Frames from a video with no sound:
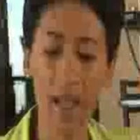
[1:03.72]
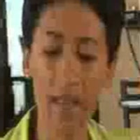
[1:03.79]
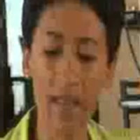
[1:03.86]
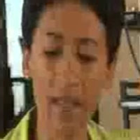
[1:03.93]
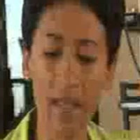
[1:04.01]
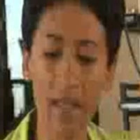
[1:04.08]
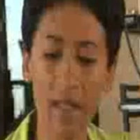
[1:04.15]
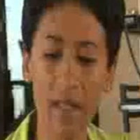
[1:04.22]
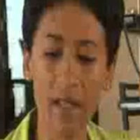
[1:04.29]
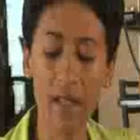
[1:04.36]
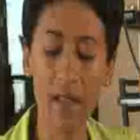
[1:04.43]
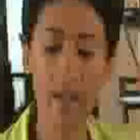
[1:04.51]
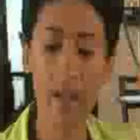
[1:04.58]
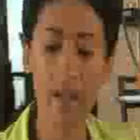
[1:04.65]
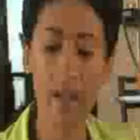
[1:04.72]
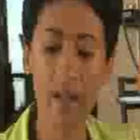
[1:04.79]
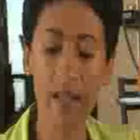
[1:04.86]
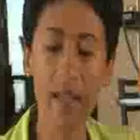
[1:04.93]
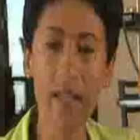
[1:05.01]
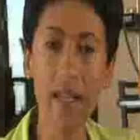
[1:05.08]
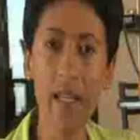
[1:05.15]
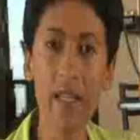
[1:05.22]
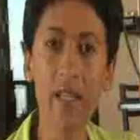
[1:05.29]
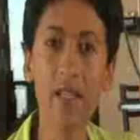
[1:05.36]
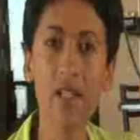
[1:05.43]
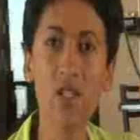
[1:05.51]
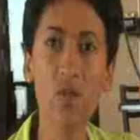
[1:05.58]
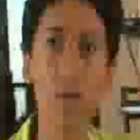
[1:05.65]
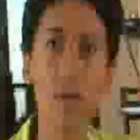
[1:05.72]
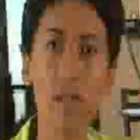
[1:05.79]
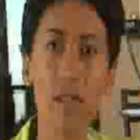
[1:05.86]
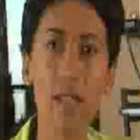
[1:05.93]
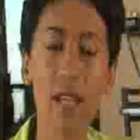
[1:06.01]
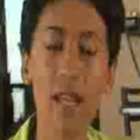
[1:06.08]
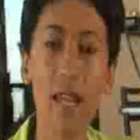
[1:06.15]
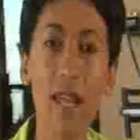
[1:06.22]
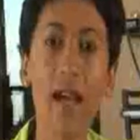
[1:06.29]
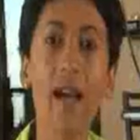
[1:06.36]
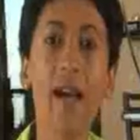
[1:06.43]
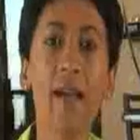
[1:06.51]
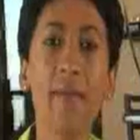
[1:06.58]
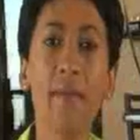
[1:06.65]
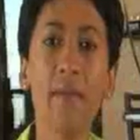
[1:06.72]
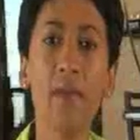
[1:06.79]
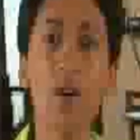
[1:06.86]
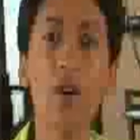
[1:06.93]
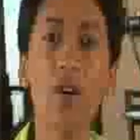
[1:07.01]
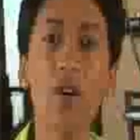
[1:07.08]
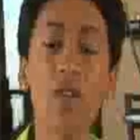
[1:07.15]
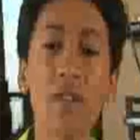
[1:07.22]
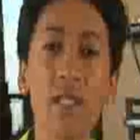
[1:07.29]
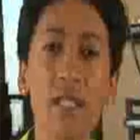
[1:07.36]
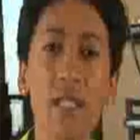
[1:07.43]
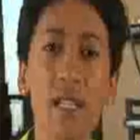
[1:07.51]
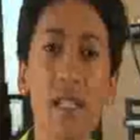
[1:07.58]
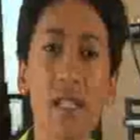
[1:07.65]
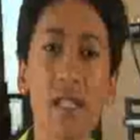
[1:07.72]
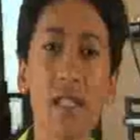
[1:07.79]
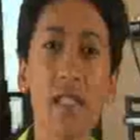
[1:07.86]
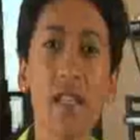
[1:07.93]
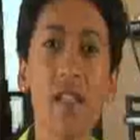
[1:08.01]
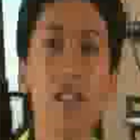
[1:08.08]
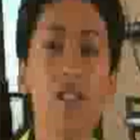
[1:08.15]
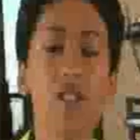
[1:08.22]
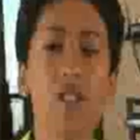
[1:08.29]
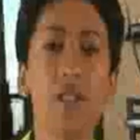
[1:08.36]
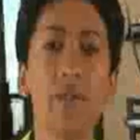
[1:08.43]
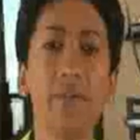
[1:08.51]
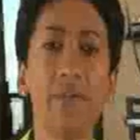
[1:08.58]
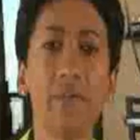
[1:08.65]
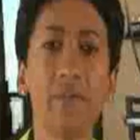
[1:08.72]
and then it lingers with a lime aftertaste and texture.